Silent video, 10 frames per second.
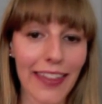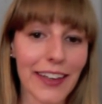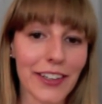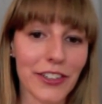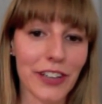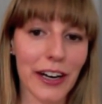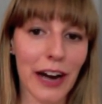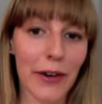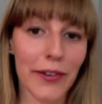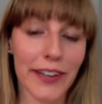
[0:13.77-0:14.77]
like to share
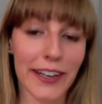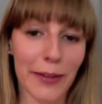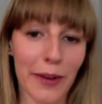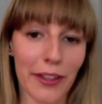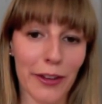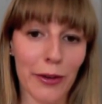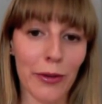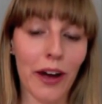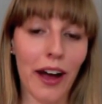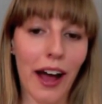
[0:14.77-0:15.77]
our study with you